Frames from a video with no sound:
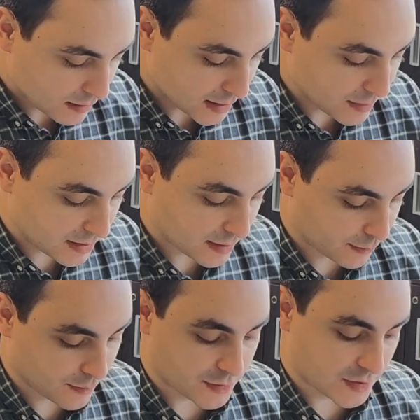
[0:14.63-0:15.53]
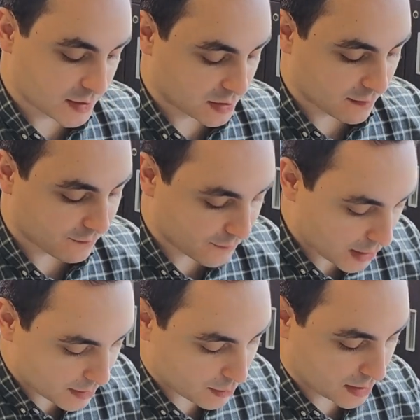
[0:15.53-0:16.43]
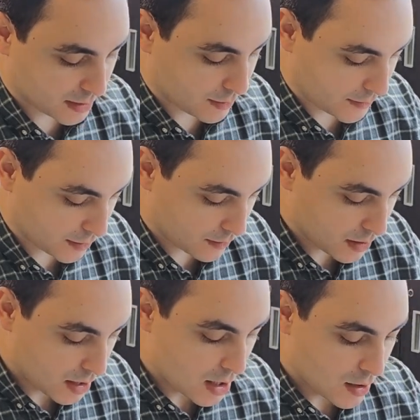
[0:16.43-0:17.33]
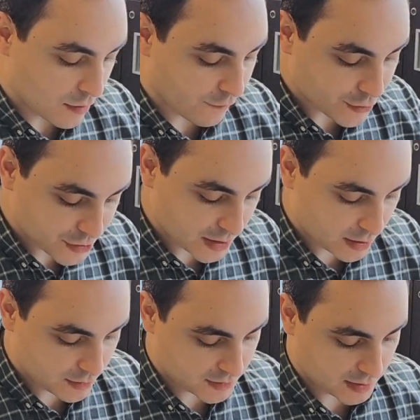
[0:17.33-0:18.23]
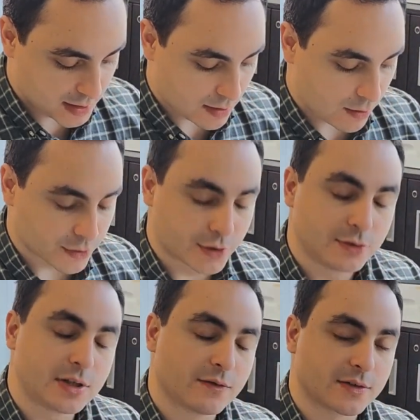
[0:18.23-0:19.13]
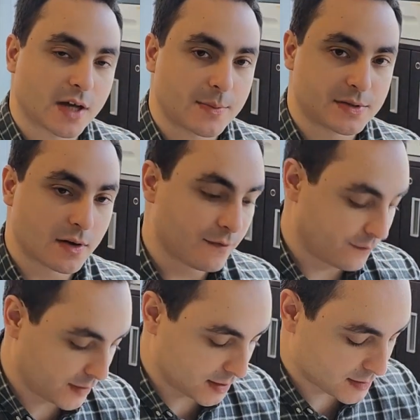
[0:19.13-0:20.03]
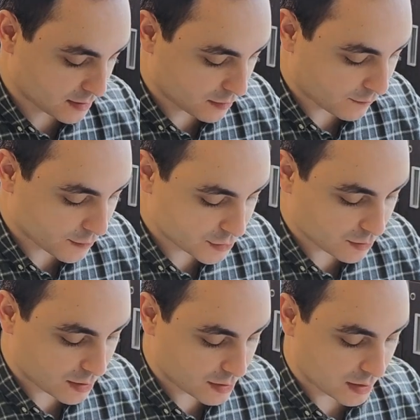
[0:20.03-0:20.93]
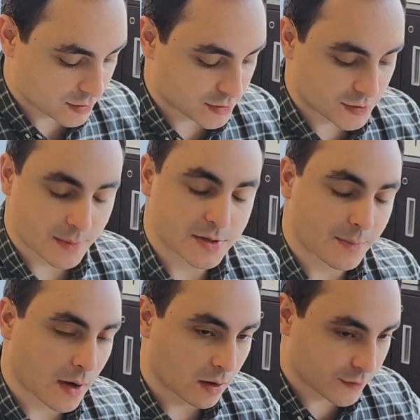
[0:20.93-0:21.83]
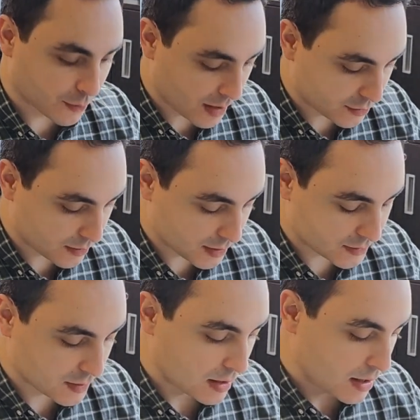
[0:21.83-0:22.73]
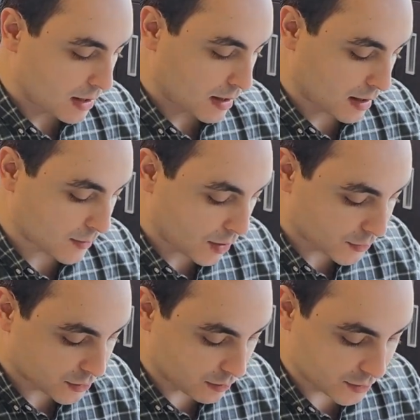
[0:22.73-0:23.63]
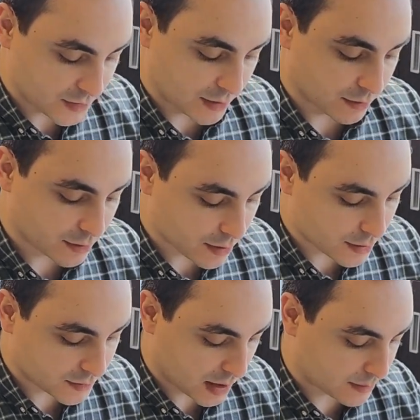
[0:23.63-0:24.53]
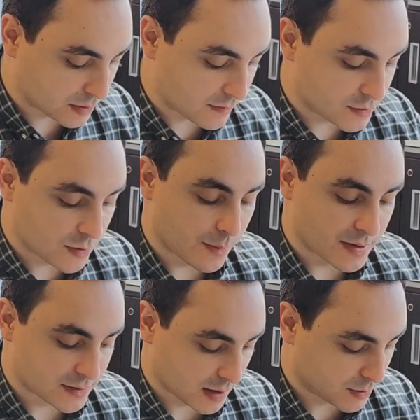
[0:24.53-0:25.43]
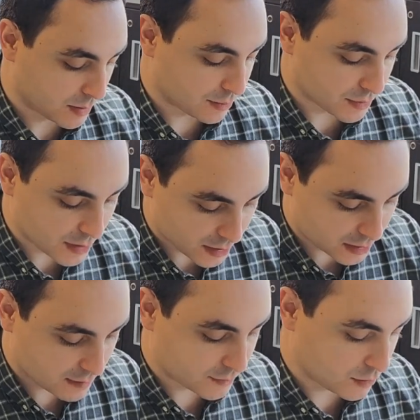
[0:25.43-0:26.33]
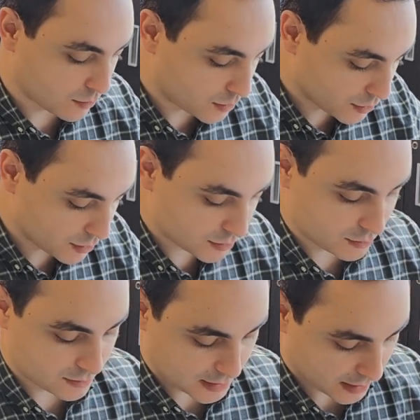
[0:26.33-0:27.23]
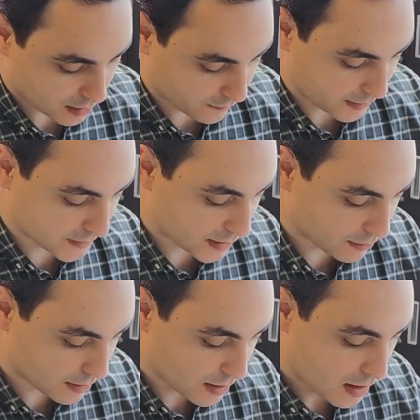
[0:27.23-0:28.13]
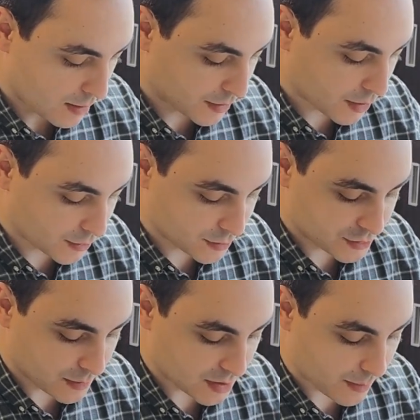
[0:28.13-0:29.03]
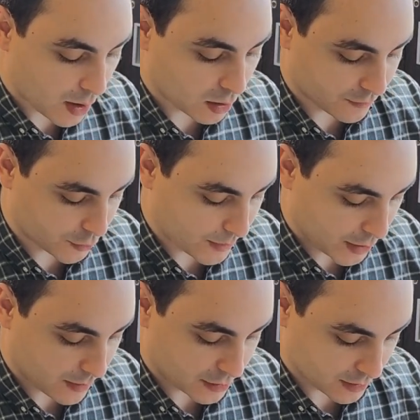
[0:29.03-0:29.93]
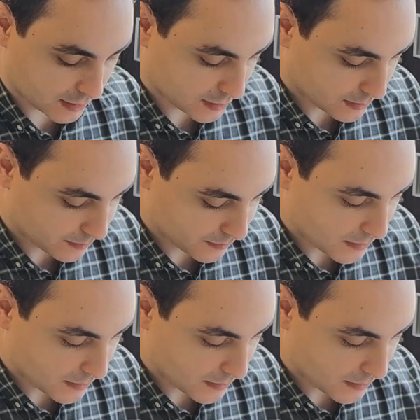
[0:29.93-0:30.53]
Let me get through the section very quickly with you. The first thing you see are two different types of feeds. The first one just sums up all of your metrics, um, also looks at your chronotype to gives you the best time to be productive, to work, to take coffee, etc., but also sums up all of your biometrics.